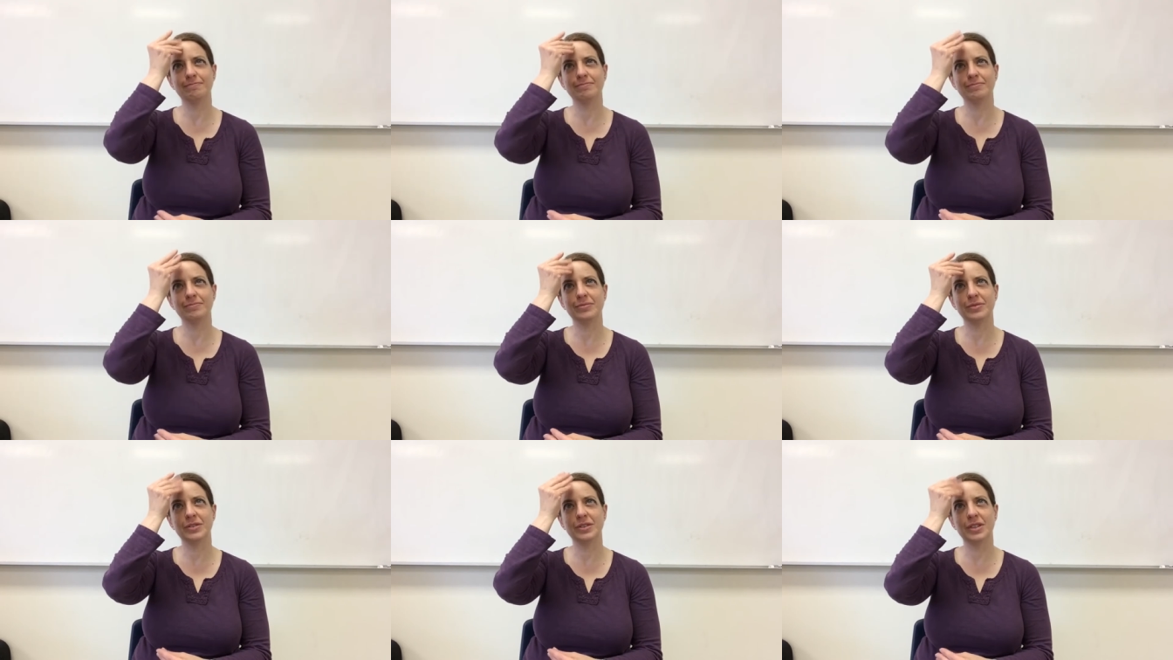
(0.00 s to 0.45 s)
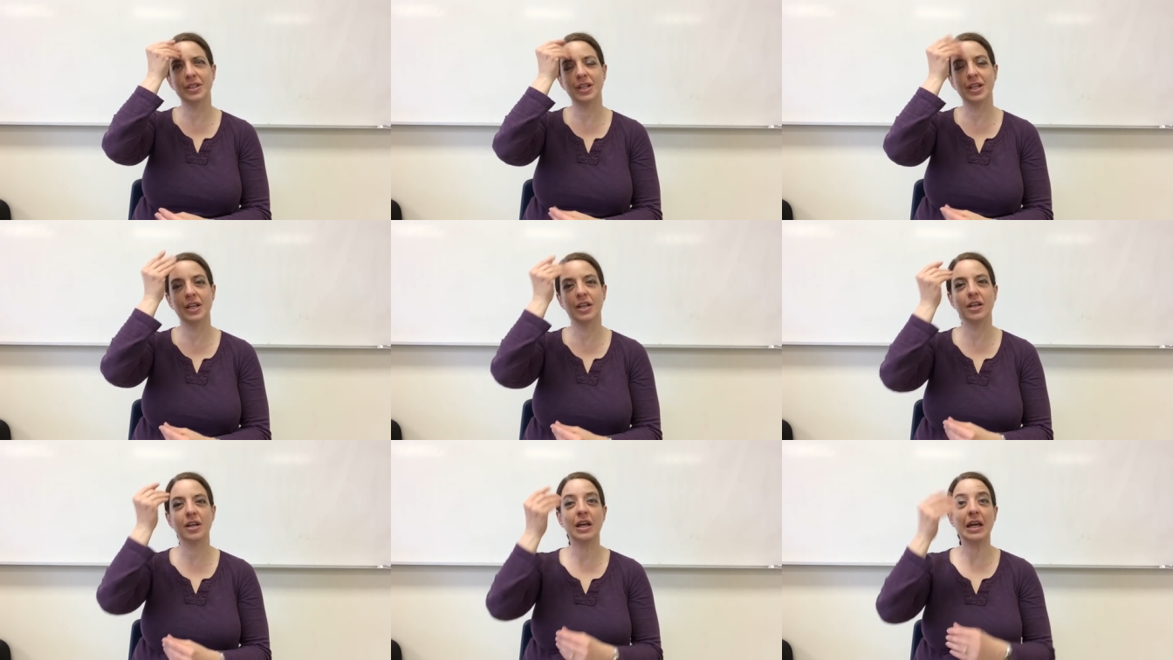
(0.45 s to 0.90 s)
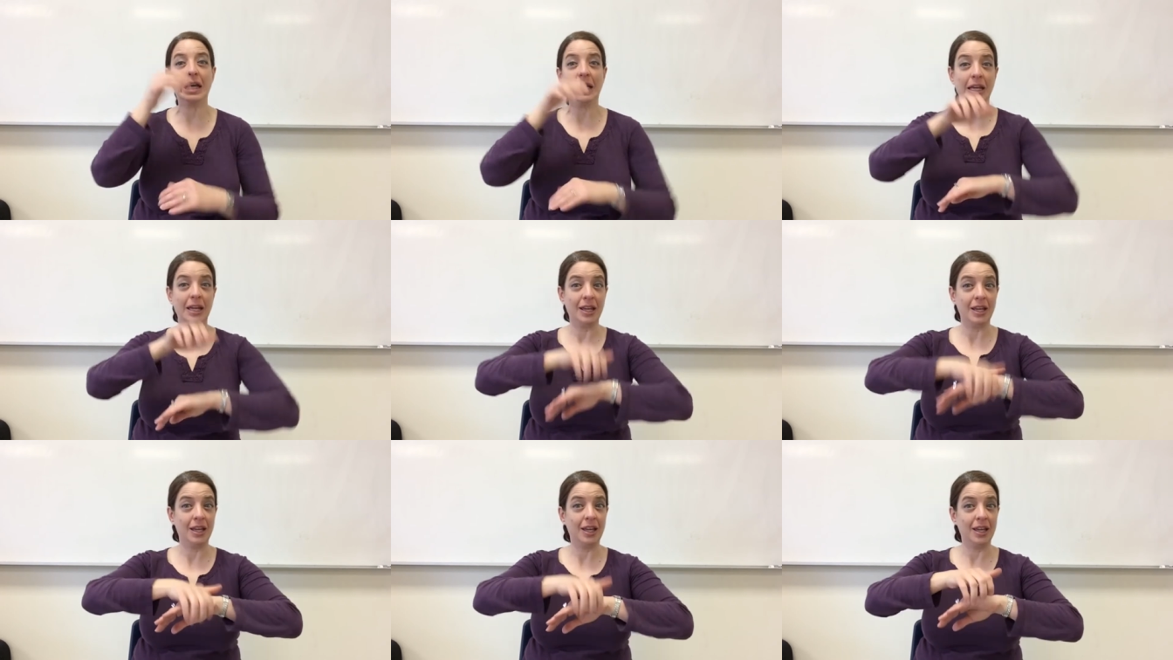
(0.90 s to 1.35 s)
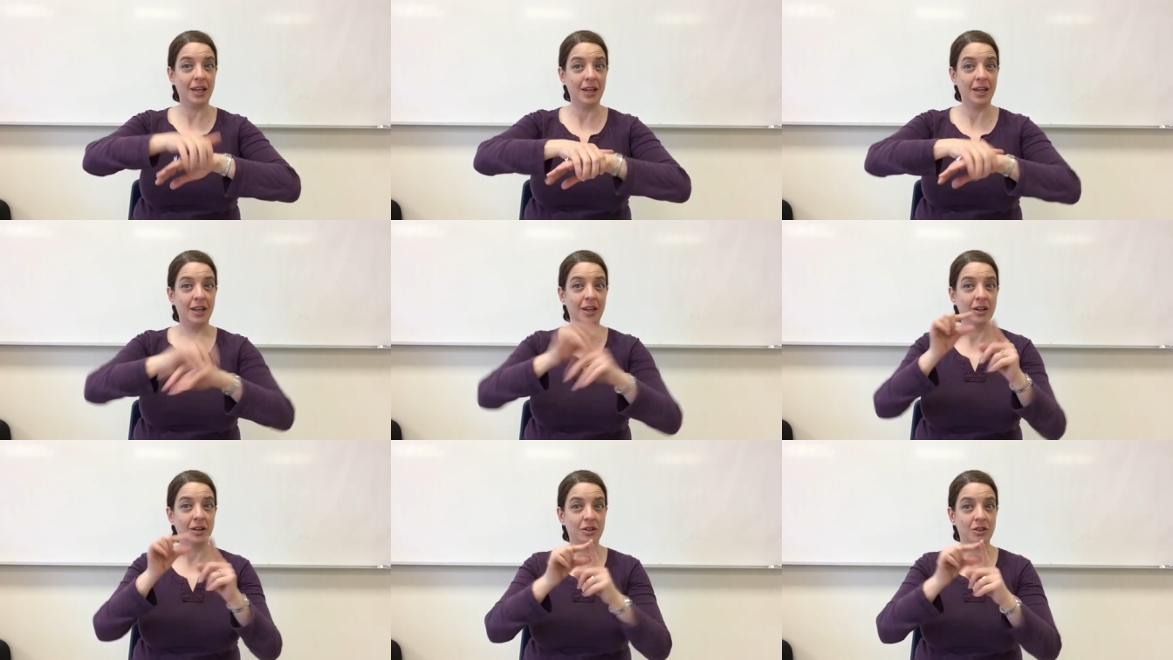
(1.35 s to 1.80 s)
Now, I want you guys
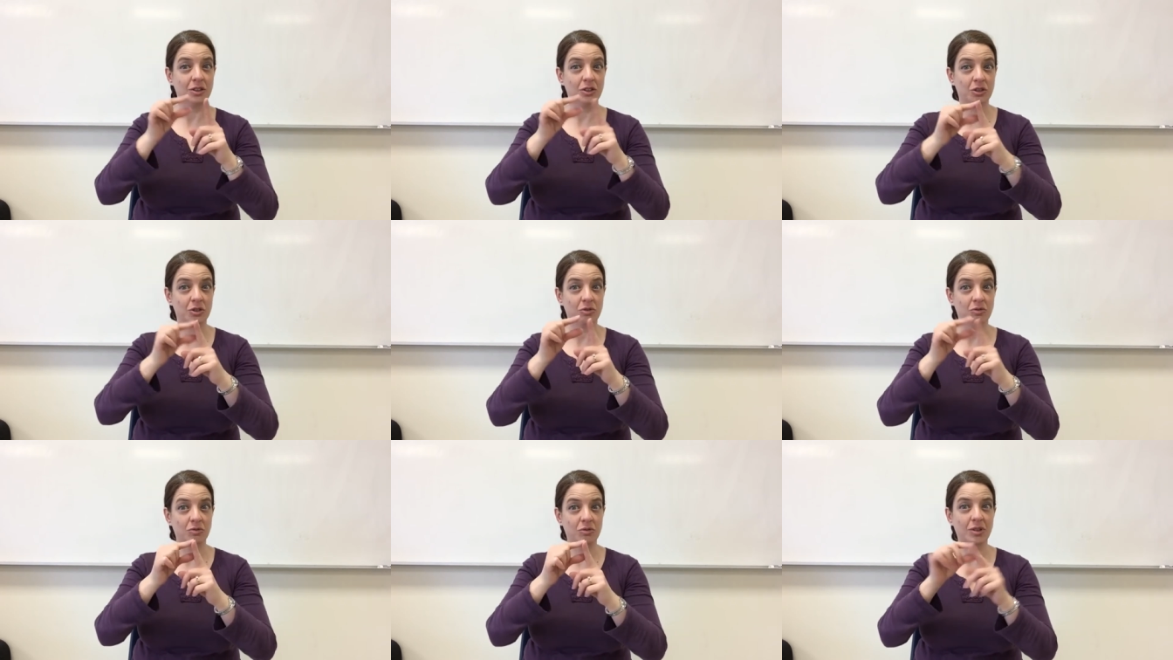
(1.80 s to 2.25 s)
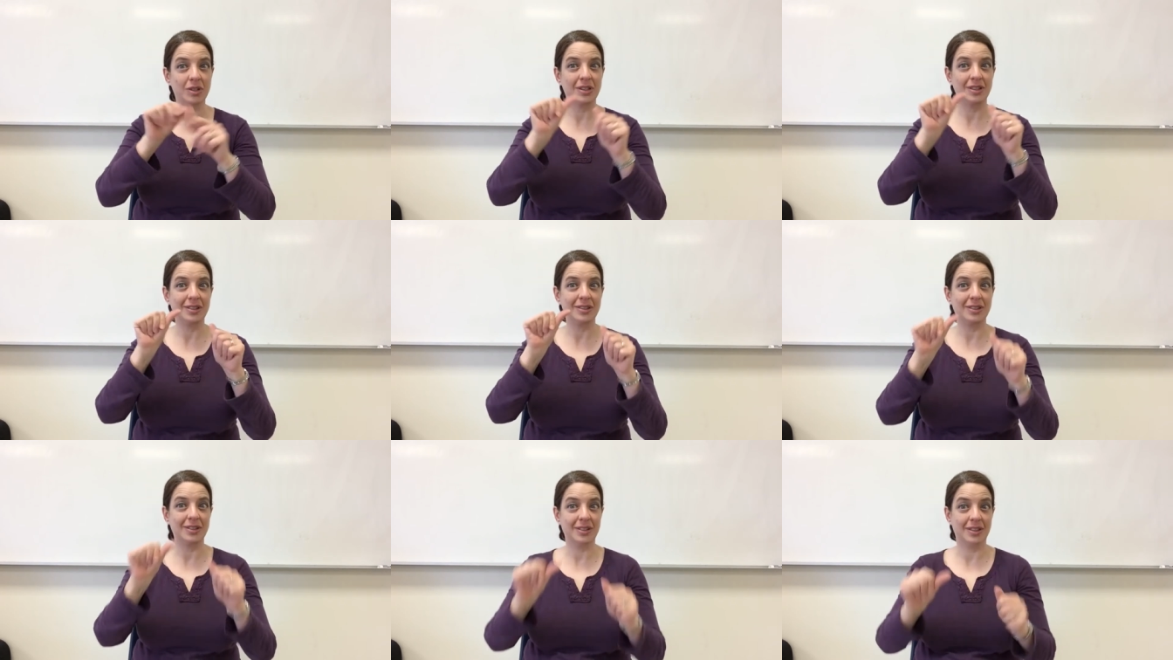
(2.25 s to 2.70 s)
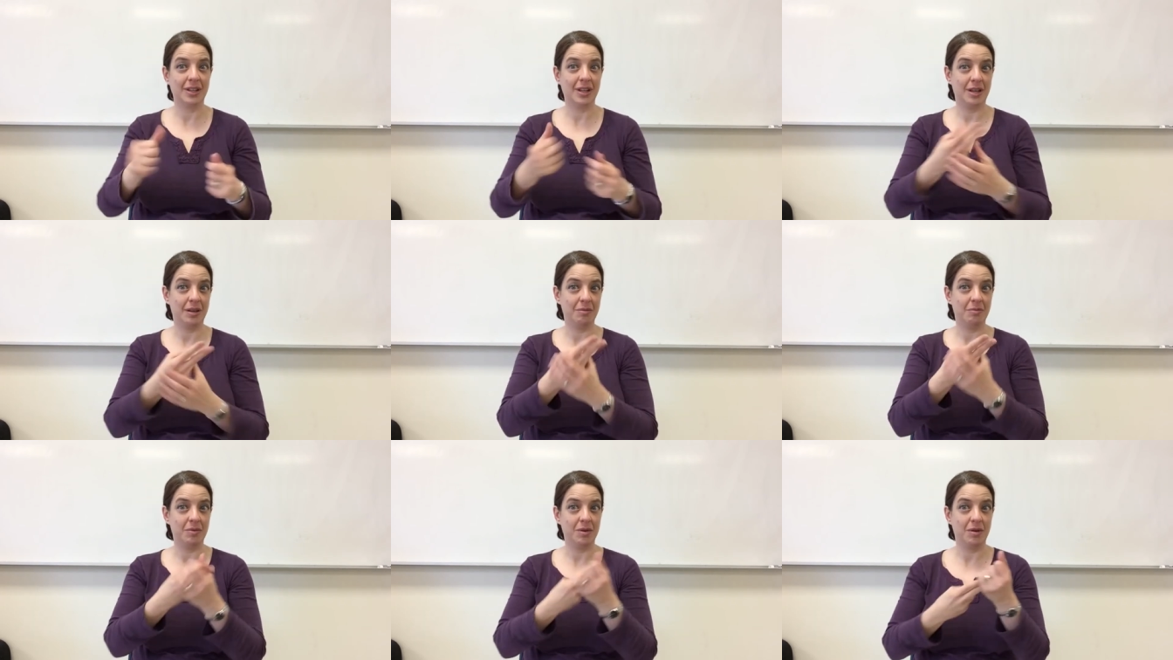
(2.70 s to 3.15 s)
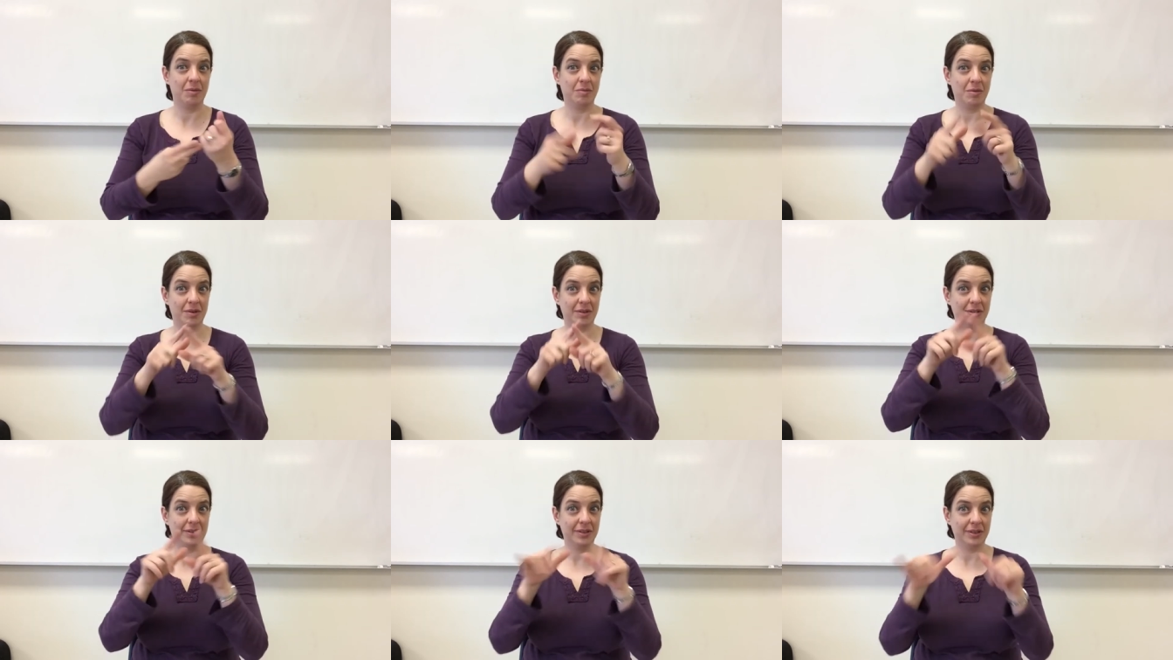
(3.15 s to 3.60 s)
to think about some English
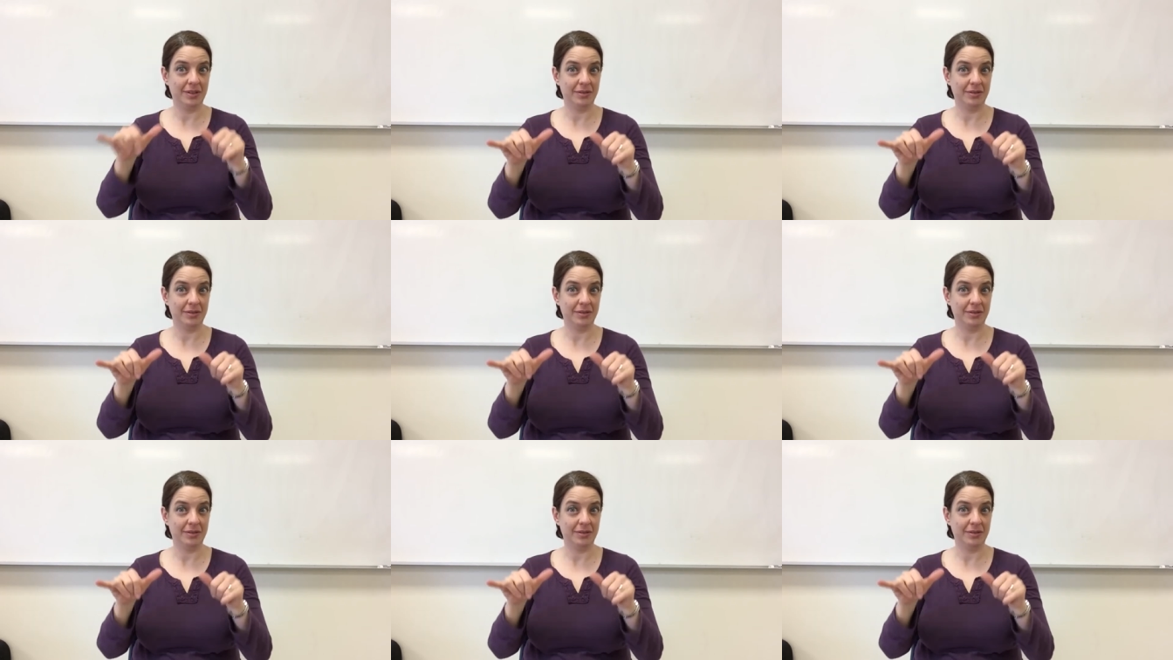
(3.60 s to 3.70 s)
words